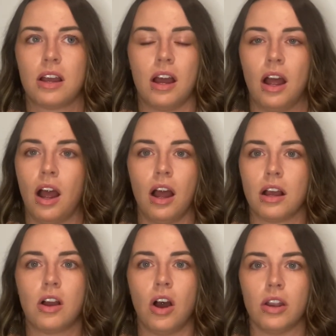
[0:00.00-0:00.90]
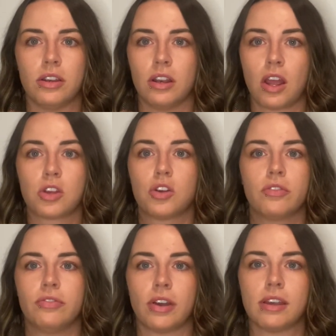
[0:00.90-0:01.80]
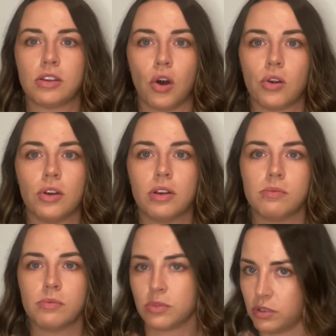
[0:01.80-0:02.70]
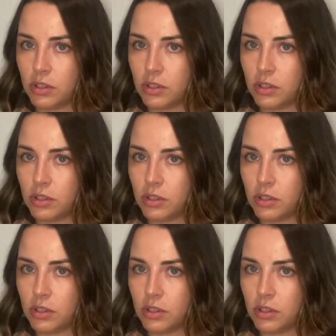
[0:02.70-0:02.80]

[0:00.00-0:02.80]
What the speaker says: I can't, like fucking Gollum,